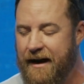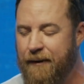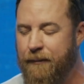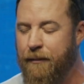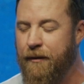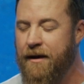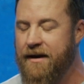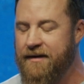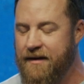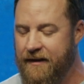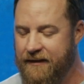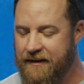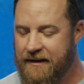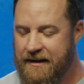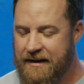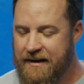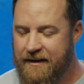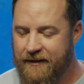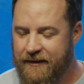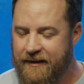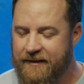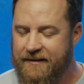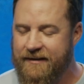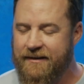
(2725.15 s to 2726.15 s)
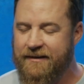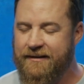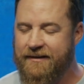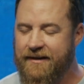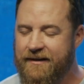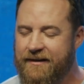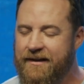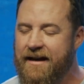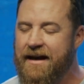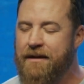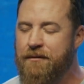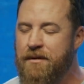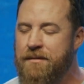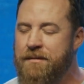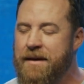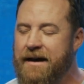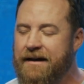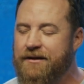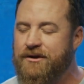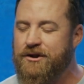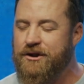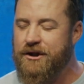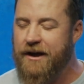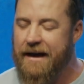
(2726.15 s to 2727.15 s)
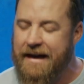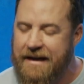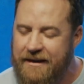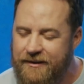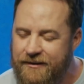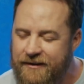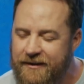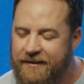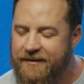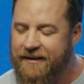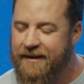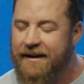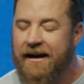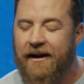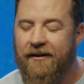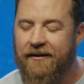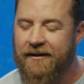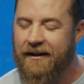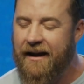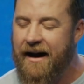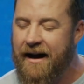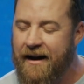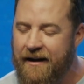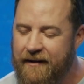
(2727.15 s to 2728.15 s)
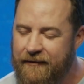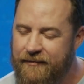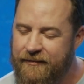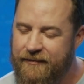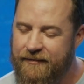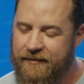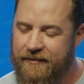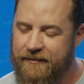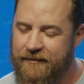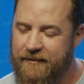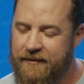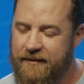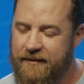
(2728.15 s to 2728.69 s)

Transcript: I pray that this is the day we make changes in our life.